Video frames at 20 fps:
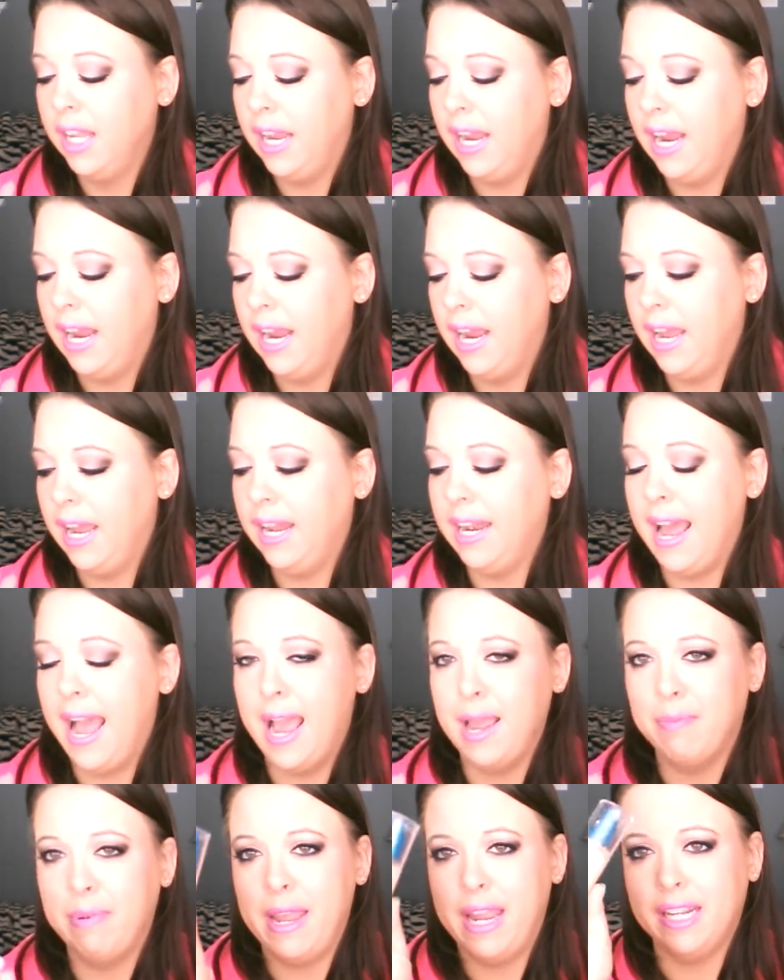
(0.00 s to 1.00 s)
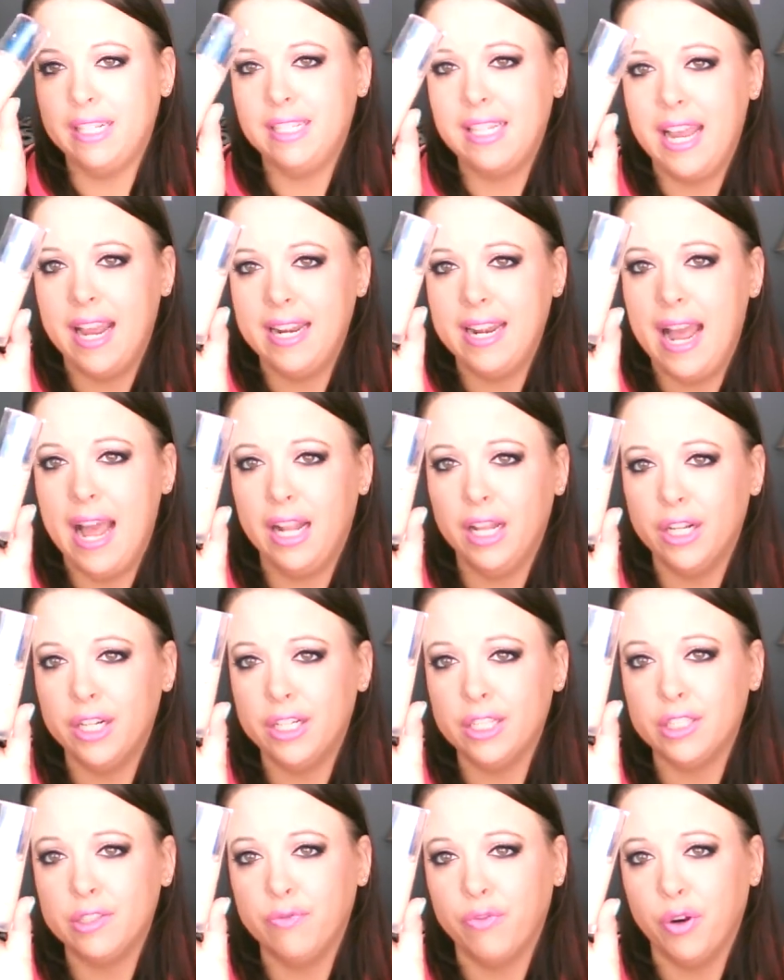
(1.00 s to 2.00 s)
and I paid
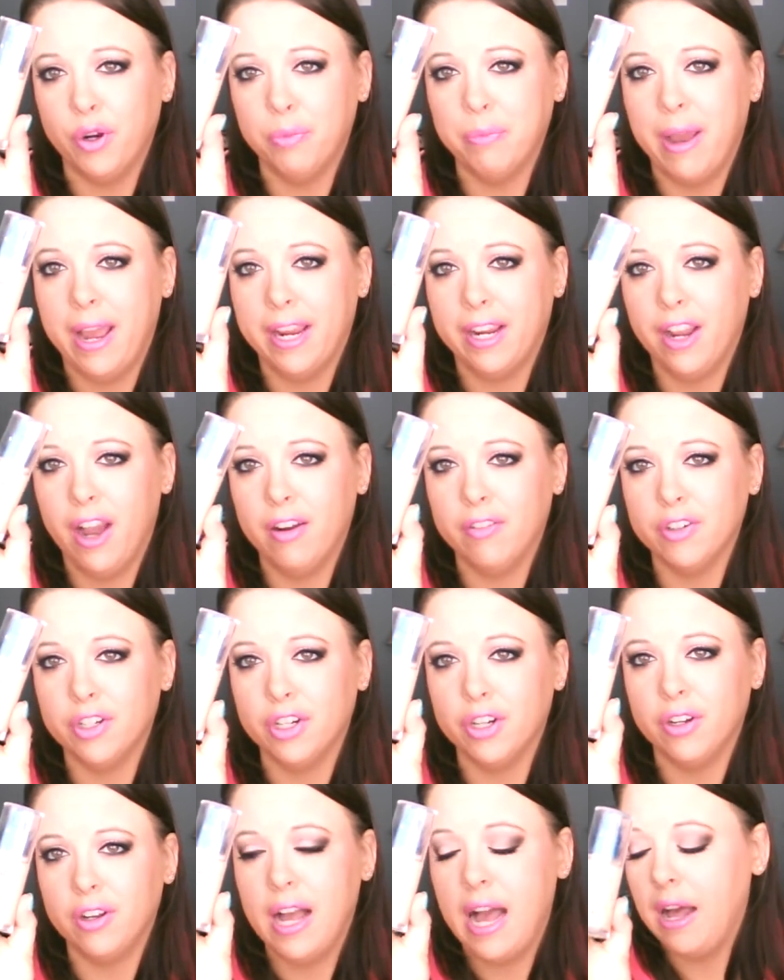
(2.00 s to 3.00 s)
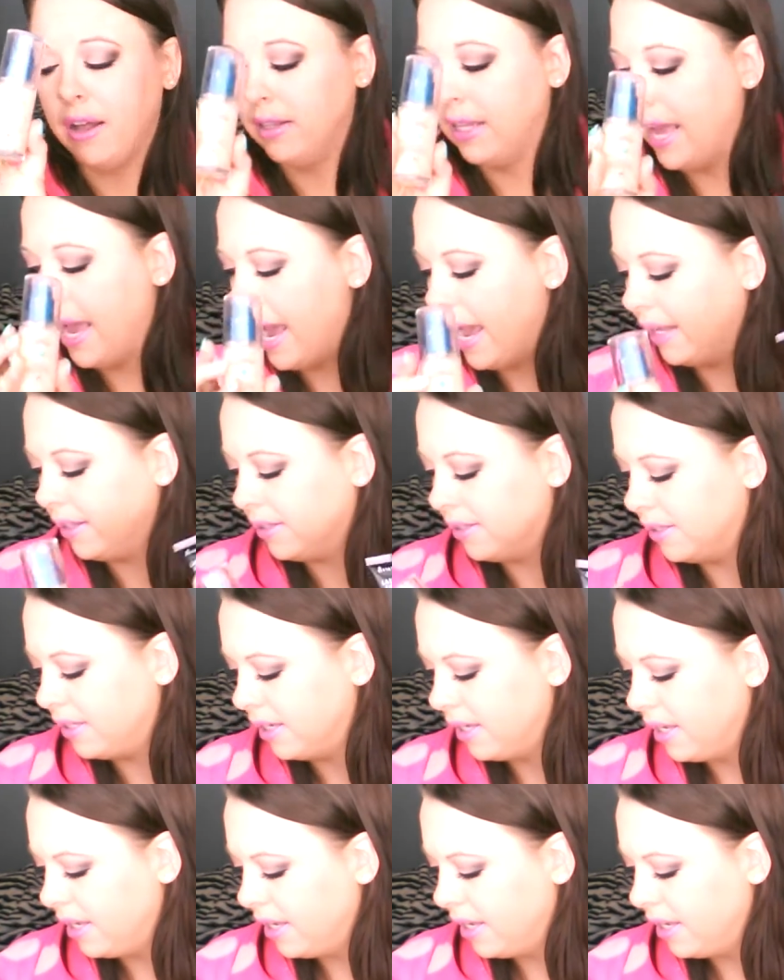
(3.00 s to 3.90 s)
$10 for my CoverGirl Outlast.